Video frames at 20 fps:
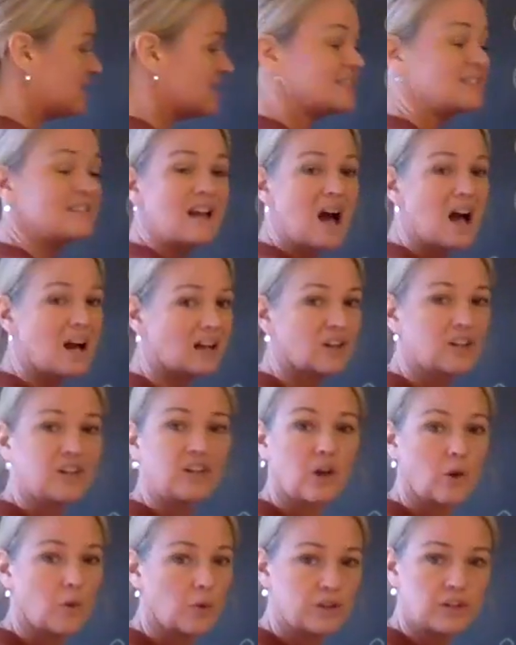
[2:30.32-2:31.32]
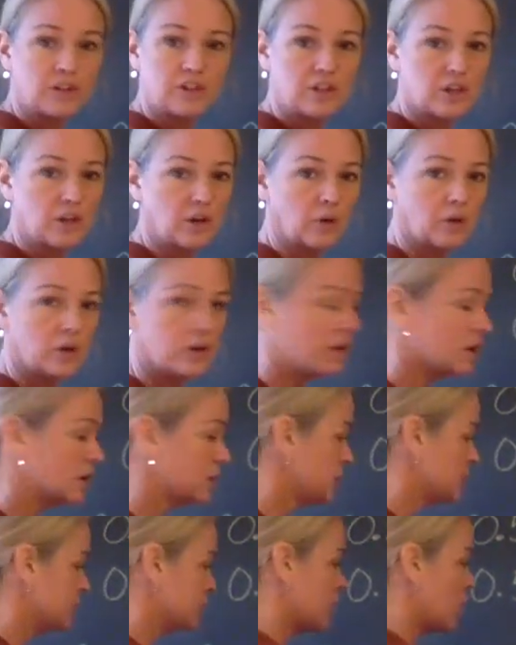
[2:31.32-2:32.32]
is not going to go into 2.
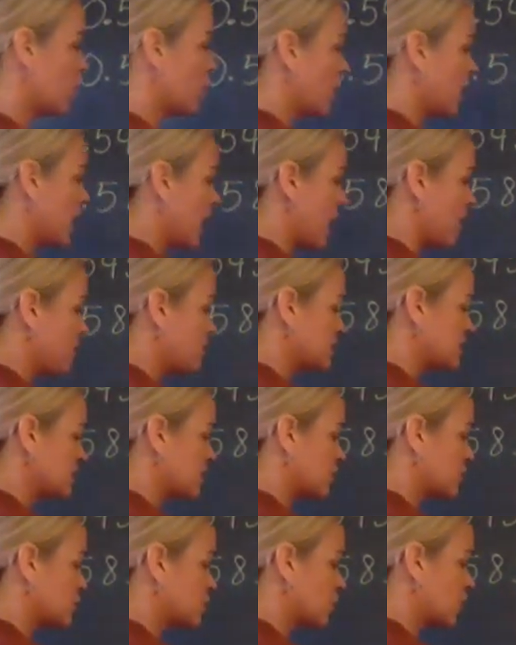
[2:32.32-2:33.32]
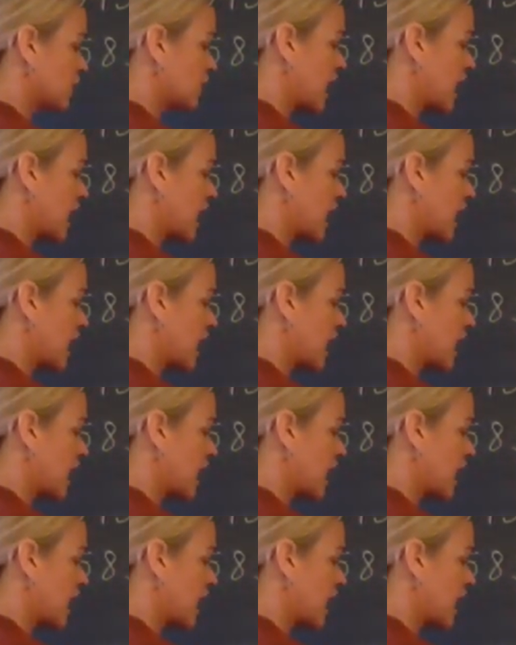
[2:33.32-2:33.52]
So what happens here is we're going